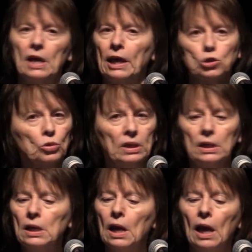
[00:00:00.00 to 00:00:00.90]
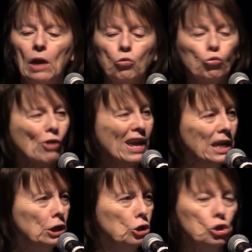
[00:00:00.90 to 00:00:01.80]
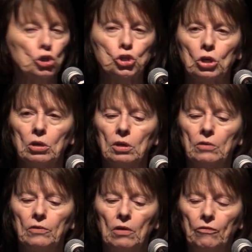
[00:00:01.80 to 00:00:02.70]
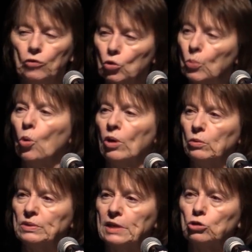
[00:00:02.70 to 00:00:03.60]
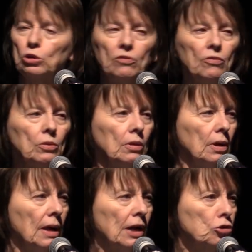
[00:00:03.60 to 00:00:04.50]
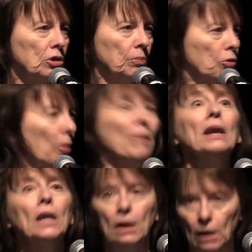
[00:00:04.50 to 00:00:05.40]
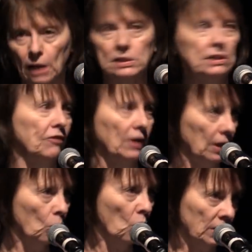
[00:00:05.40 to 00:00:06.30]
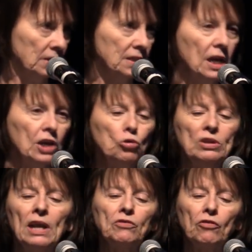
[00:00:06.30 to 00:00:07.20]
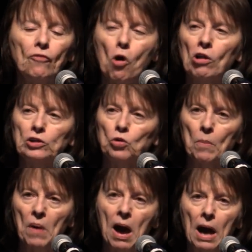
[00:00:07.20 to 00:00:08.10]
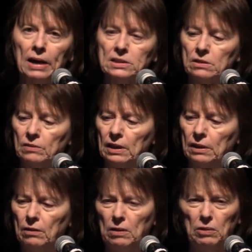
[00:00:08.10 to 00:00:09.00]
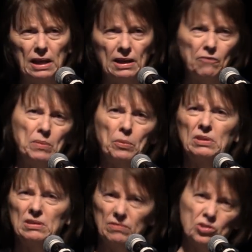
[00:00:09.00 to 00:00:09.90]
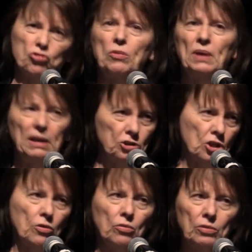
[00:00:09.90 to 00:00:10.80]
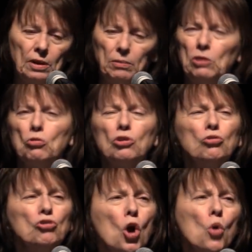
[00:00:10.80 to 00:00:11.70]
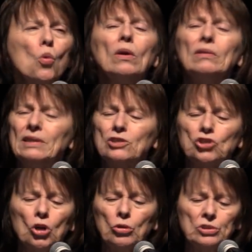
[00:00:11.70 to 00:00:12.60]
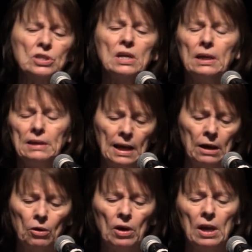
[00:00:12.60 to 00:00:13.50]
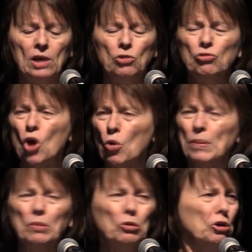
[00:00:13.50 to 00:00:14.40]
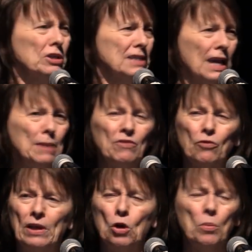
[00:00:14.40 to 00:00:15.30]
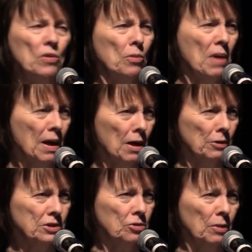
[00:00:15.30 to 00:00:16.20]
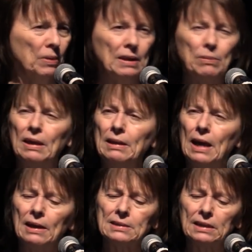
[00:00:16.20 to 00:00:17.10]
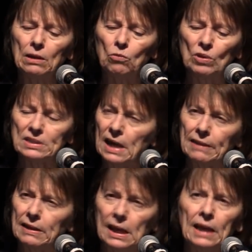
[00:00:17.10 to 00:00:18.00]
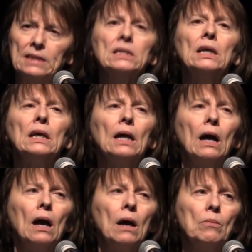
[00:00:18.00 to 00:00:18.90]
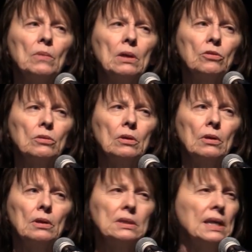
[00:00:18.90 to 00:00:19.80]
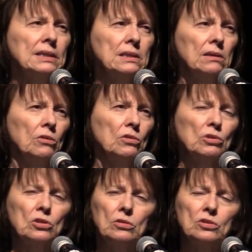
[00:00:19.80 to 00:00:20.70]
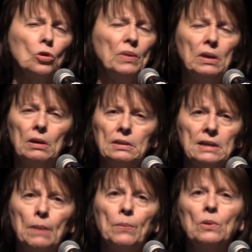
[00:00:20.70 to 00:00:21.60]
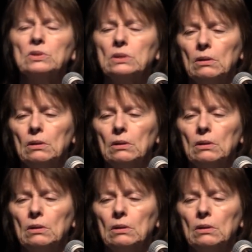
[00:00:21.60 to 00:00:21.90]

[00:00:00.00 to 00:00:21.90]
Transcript: Actually, a range uh, of, of, viewpoint was actually uh, actually permitted on TV once. You didn't have to fall into a box uh, like uh, and have people screaming at each other. With, I mean, you you know these shows now. You know what people are going to say before they open their mouths. But, but honestly, it was not the case. Um, in case, you know, there there's so many examples.